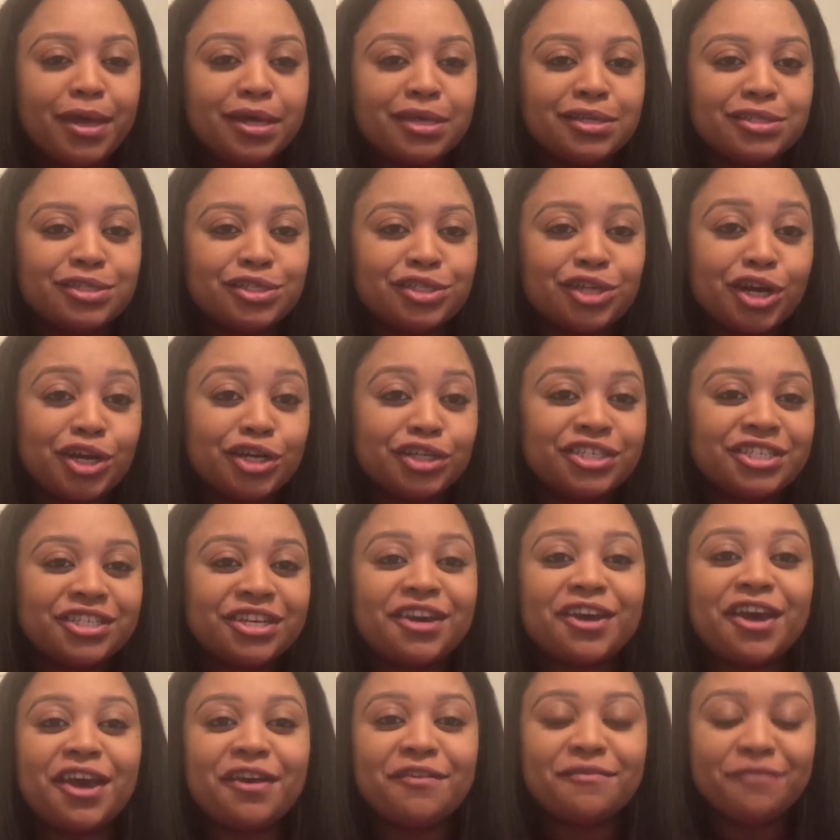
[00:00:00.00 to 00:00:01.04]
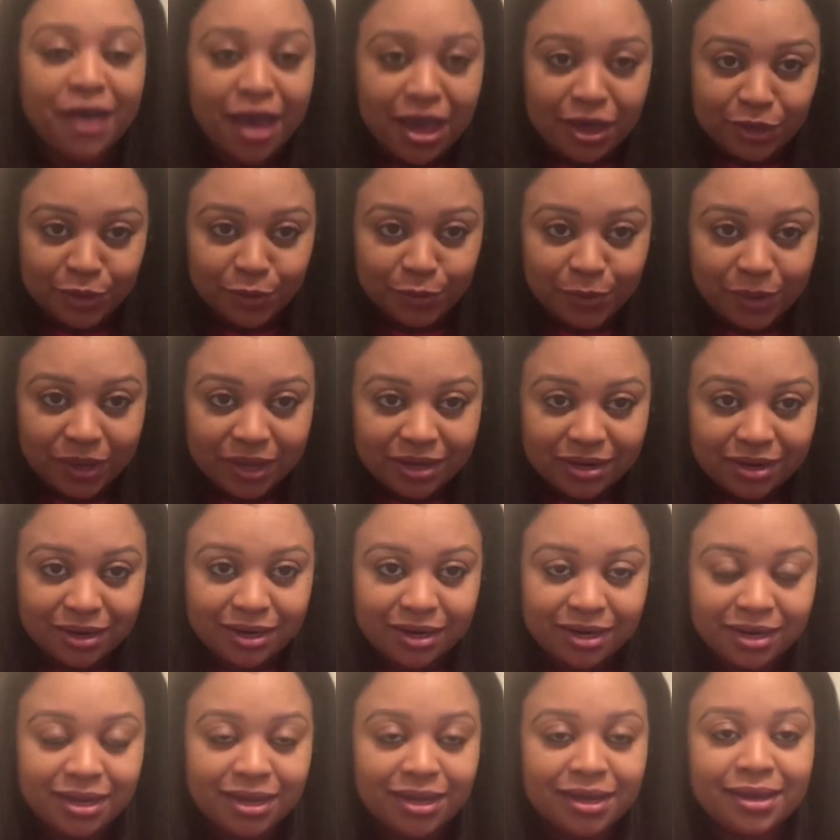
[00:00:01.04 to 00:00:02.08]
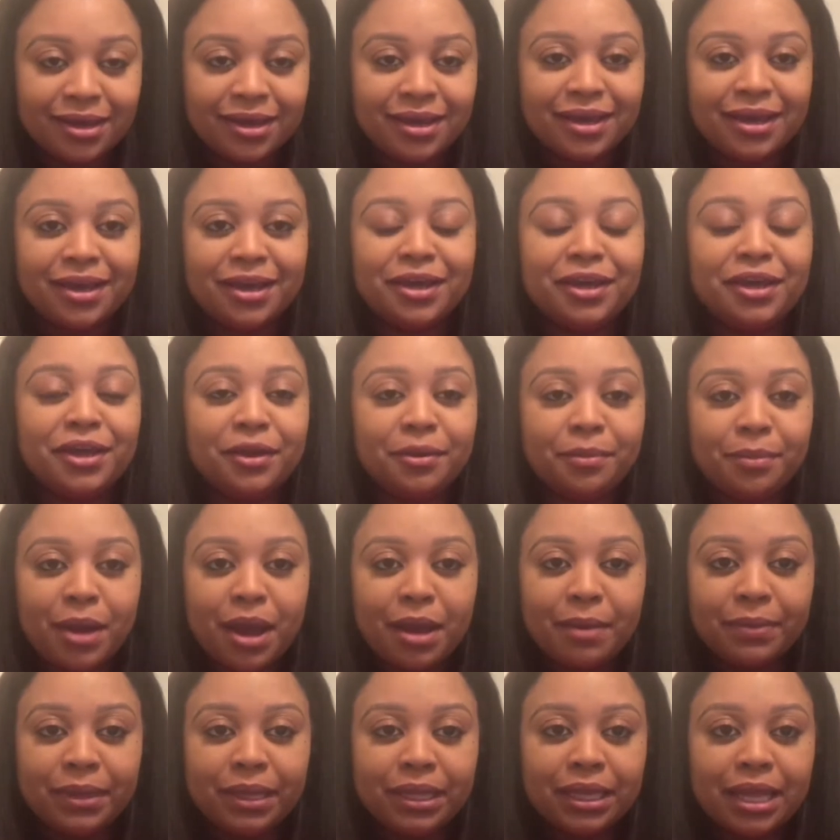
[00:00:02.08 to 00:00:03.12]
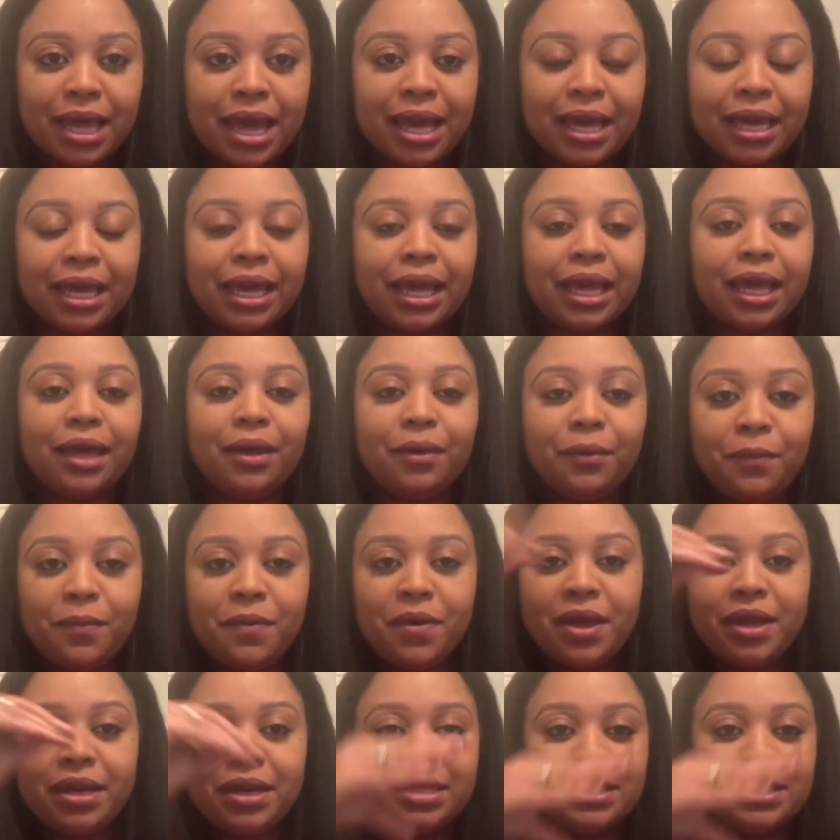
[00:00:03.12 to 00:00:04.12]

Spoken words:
search evaluator. You're probably like, what